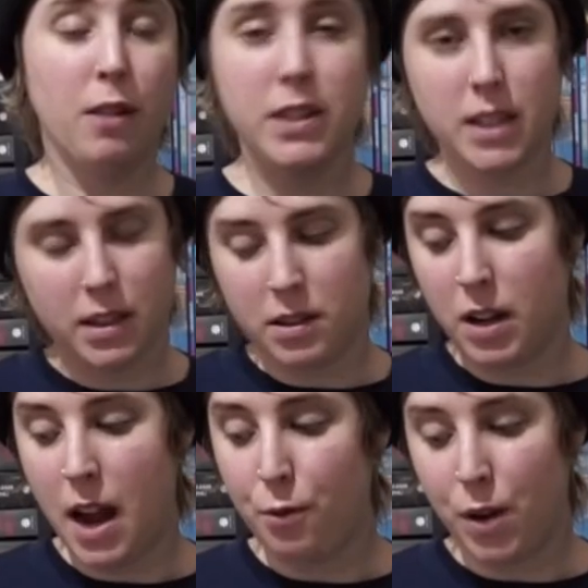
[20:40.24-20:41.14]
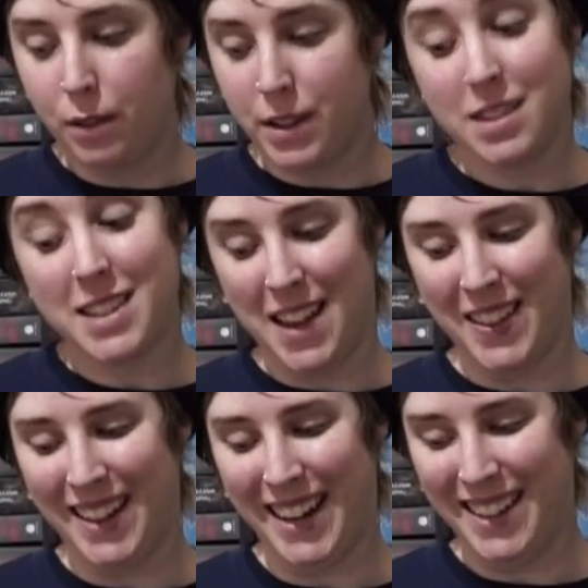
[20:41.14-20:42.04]
And obviously this is going to have relevance down
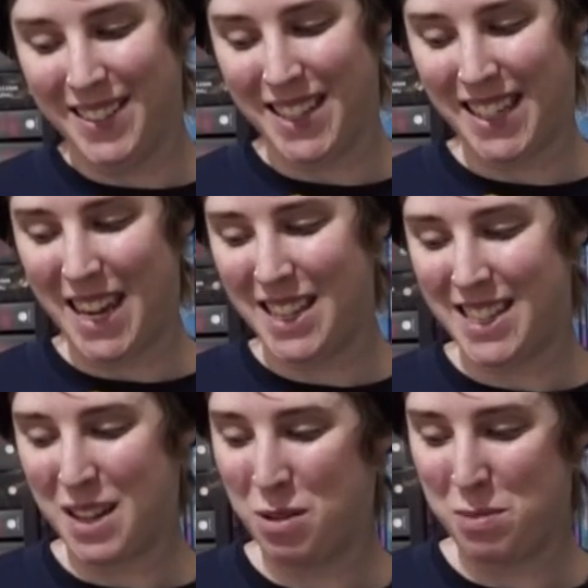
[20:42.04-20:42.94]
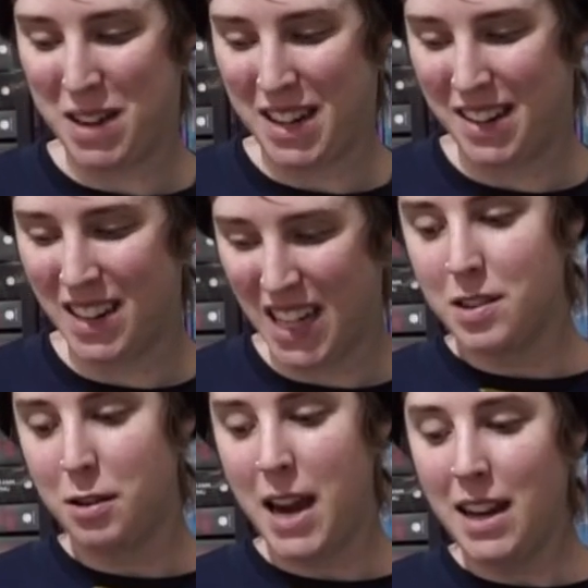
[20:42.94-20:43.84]
the line, just stick with me here.
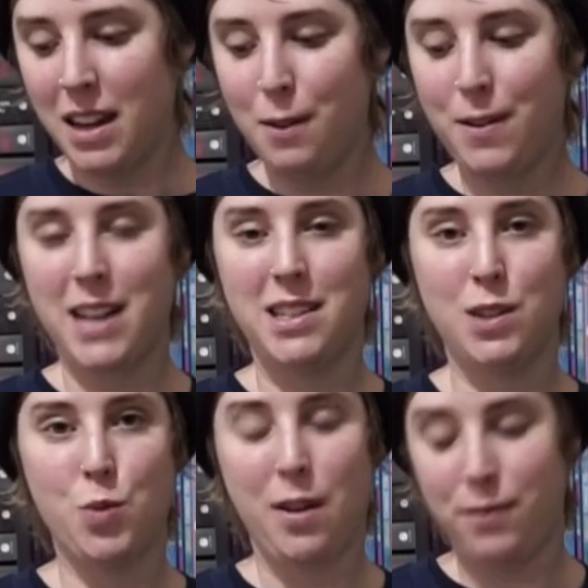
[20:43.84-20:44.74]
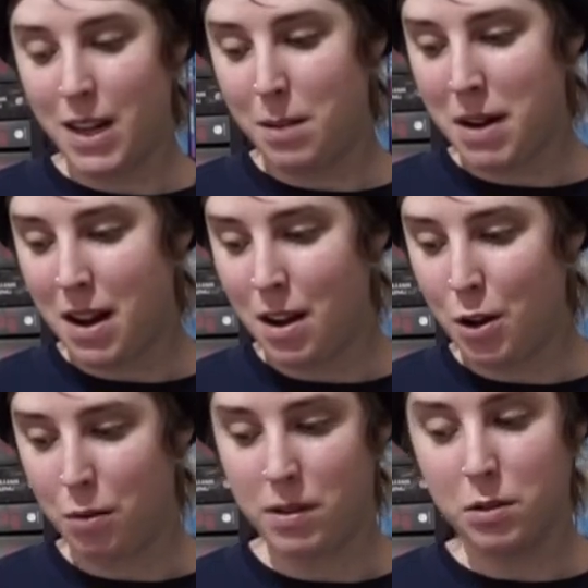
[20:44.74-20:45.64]
So Enki finds his wife Ninma,
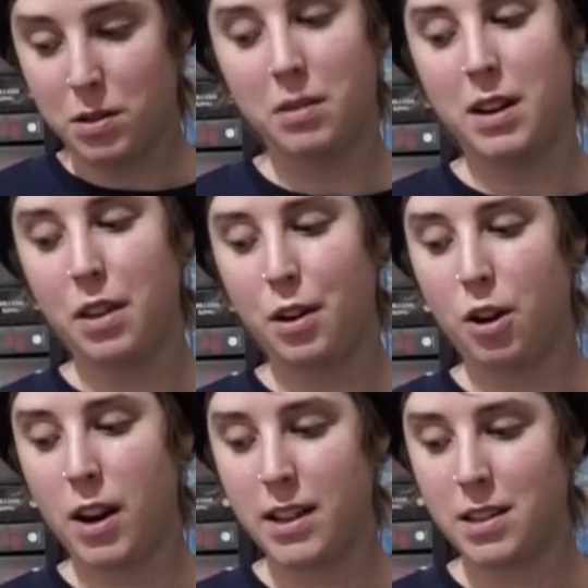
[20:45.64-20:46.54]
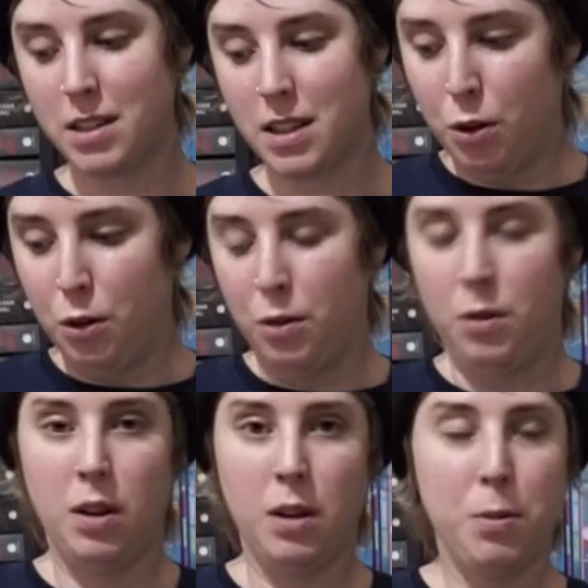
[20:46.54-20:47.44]
who is also another goddess
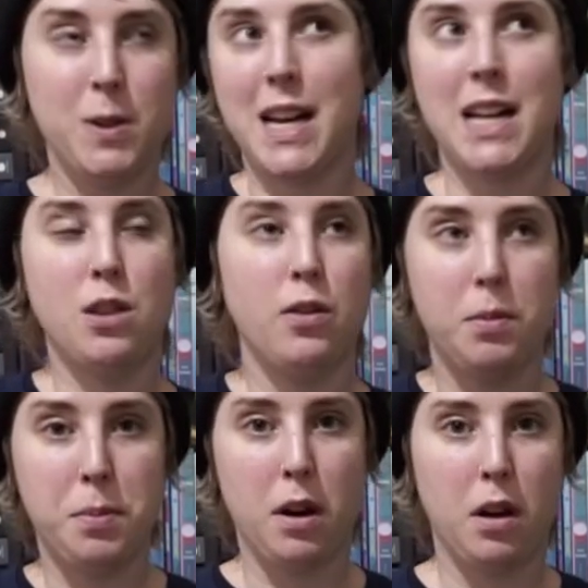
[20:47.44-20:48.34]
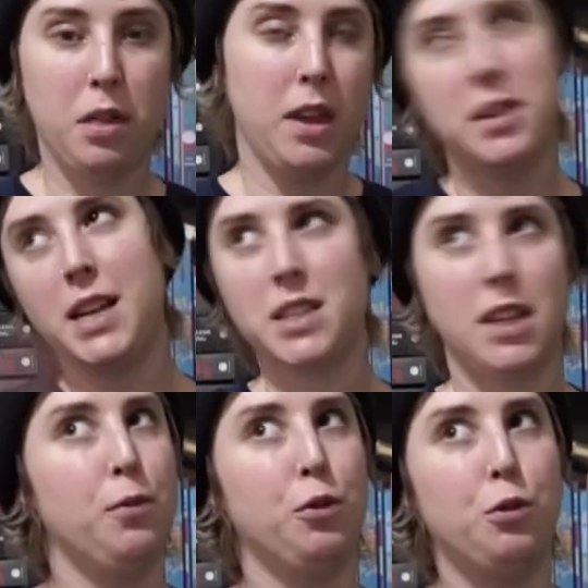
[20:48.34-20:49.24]
who presides over birth. There's like
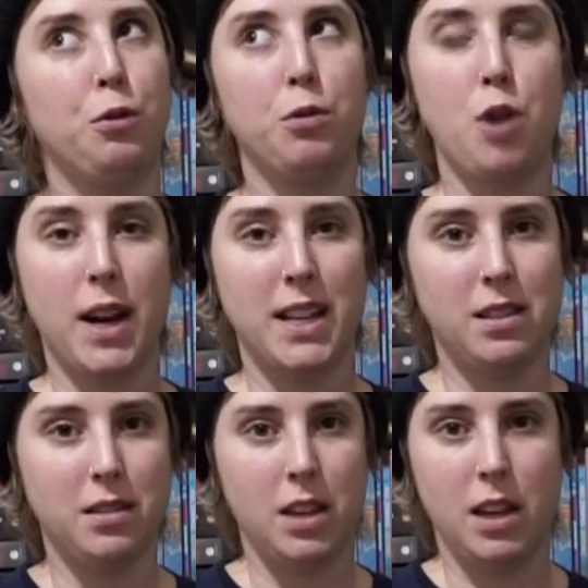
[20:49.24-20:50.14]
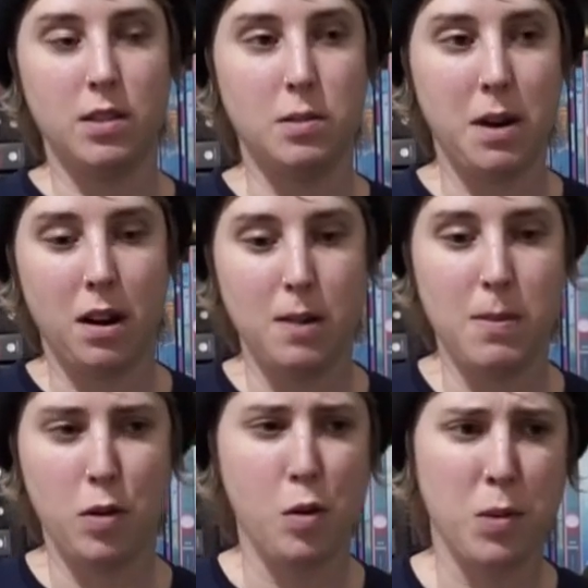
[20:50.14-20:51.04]
several goddesses in Sumerian
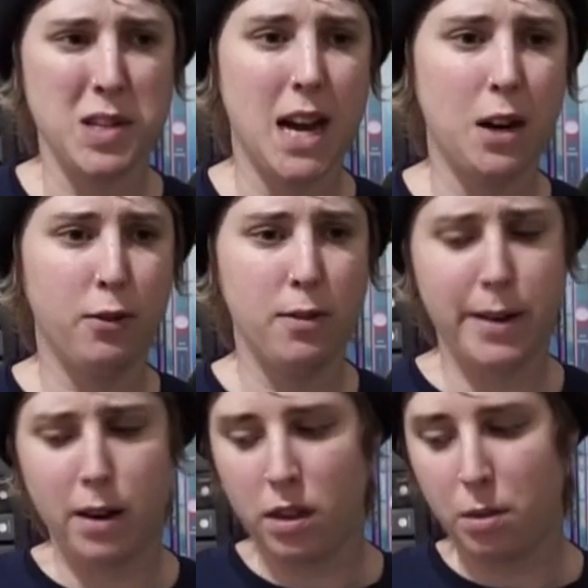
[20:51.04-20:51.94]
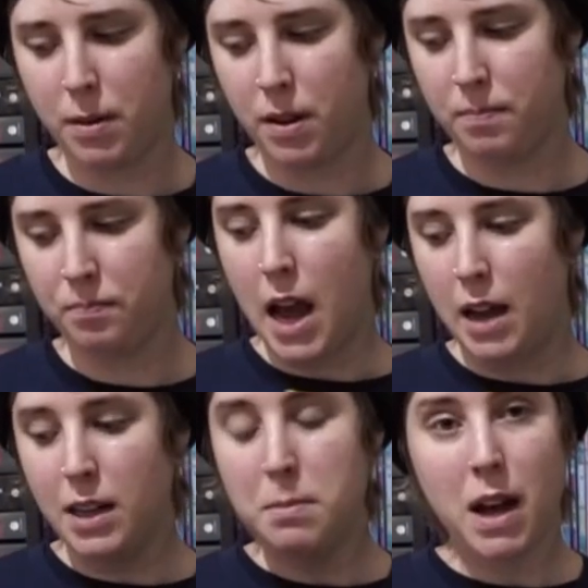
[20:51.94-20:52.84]
myth who preside over birth, but
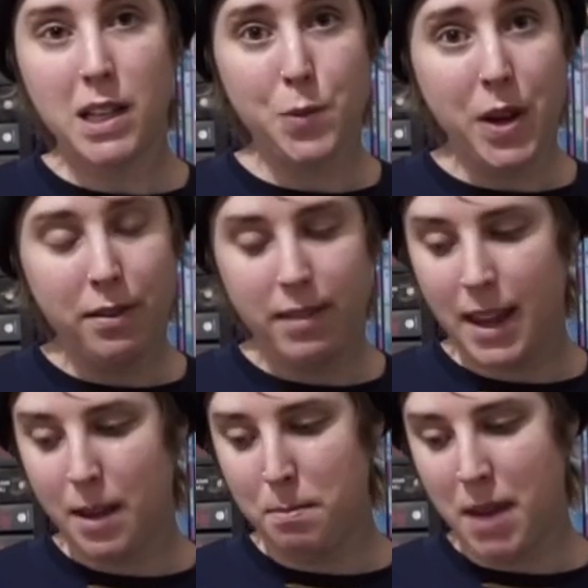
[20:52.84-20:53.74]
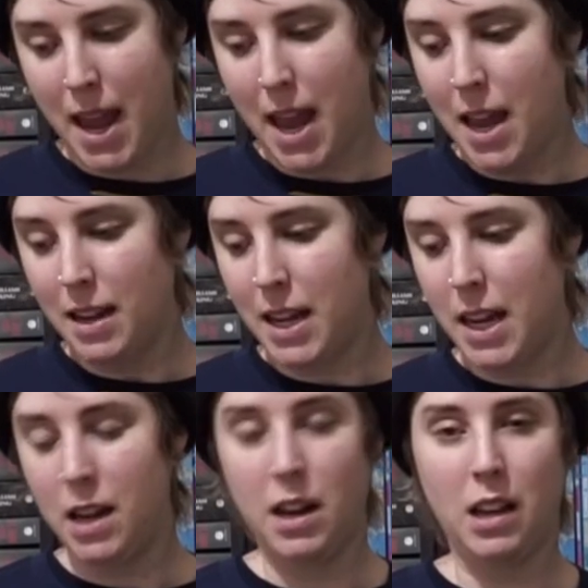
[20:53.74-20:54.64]
Ninma is one of them, and
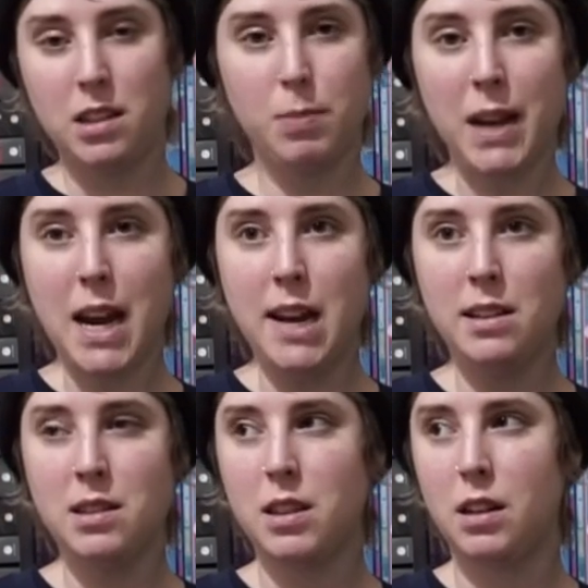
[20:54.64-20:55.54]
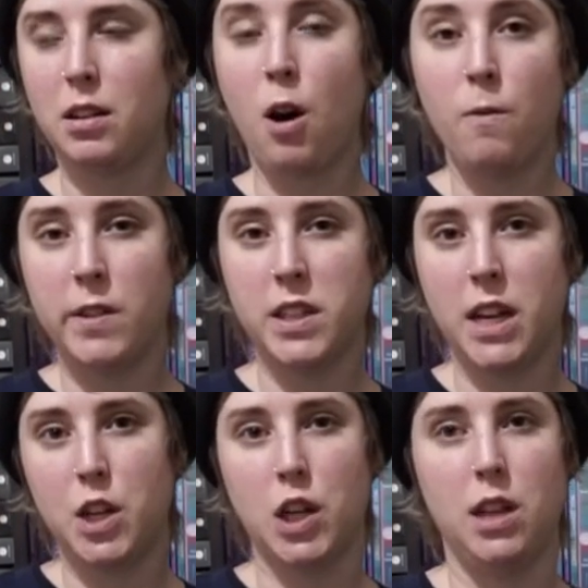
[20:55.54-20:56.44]
he explains the
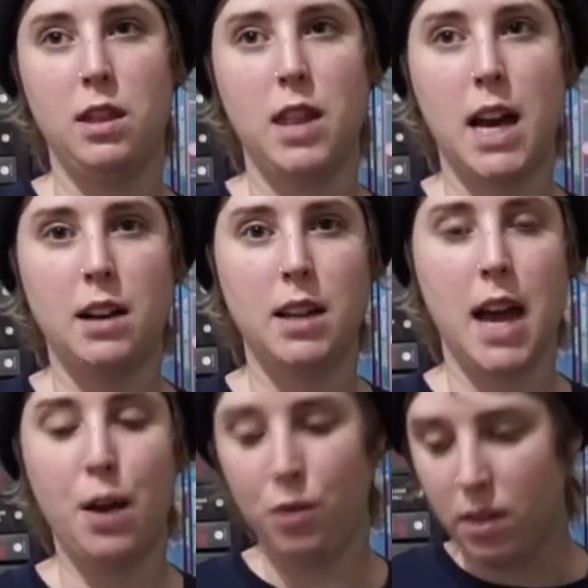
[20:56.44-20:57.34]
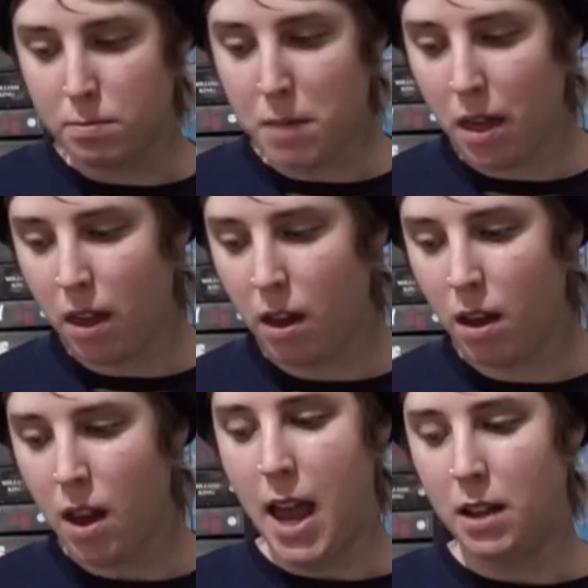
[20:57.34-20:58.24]
conversation that he had with his
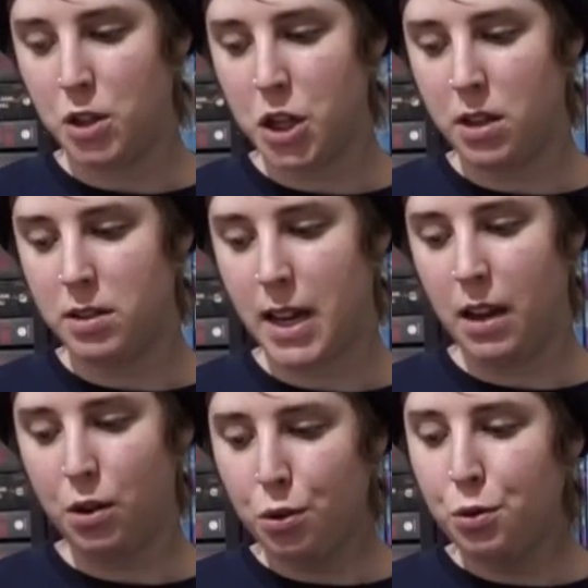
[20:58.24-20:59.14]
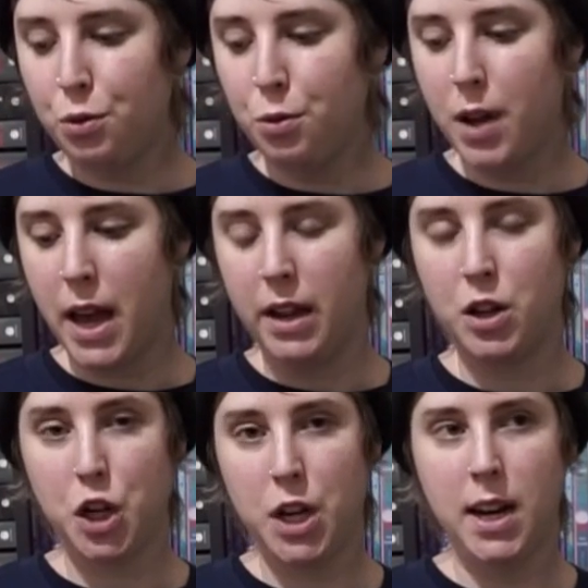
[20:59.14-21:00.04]
mother, and she's like, cool,
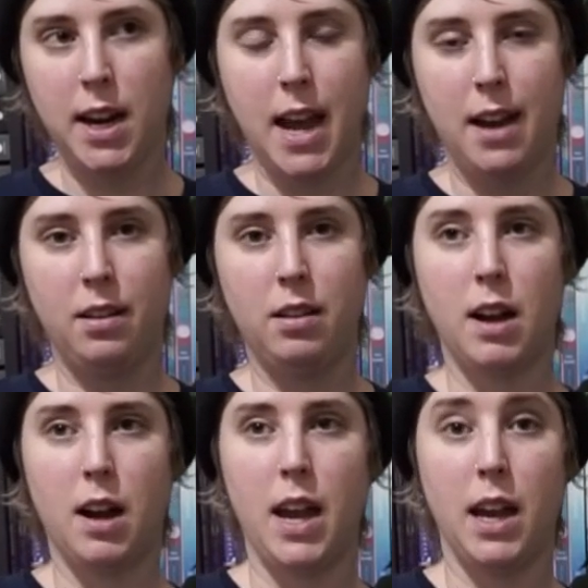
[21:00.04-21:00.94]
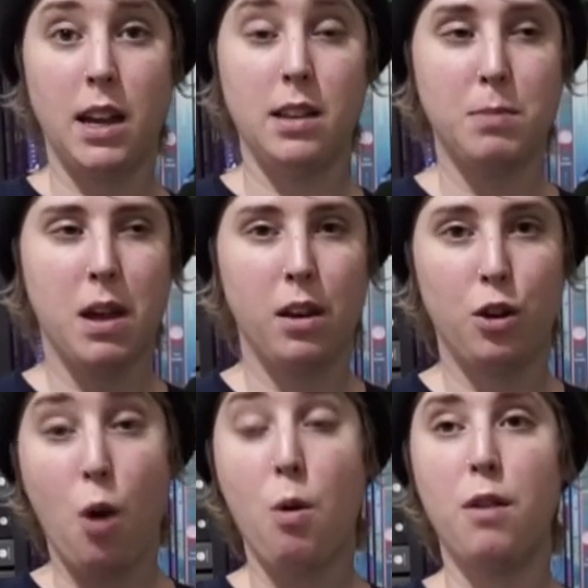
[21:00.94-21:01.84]
and she and Enki's mother
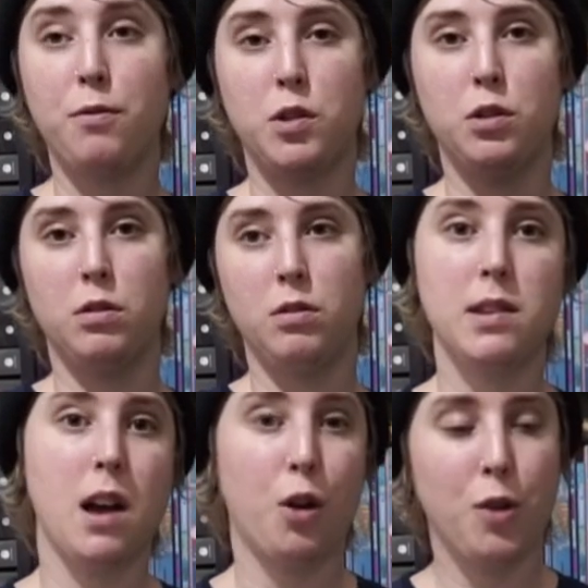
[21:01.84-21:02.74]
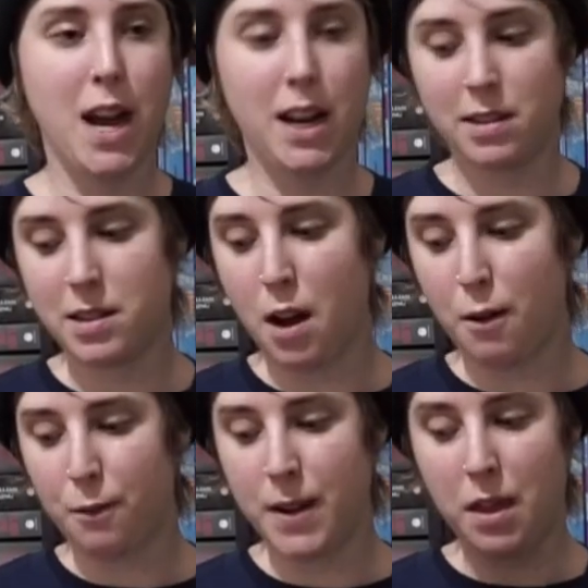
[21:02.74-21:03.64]
go off to start creating stuff.